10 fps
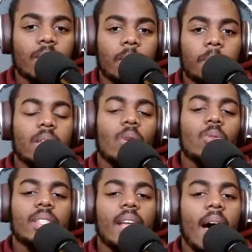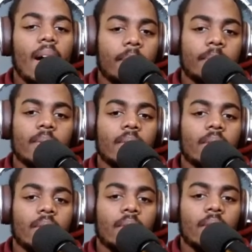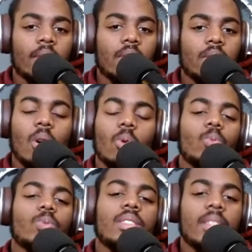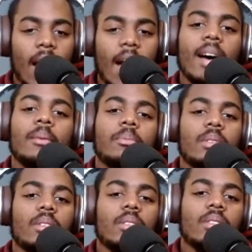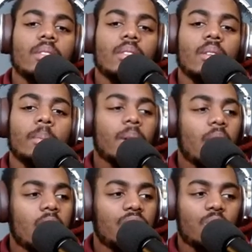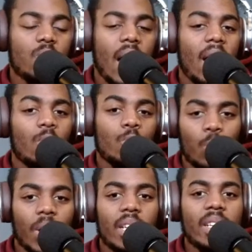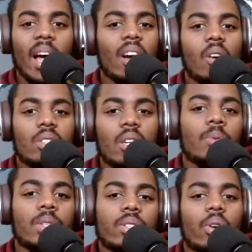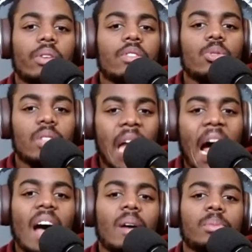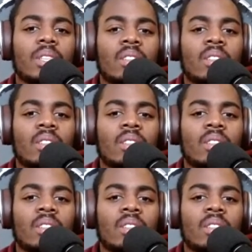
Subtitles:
But don't stop. Don't stop. Because you're really not gonna see a result if you stop.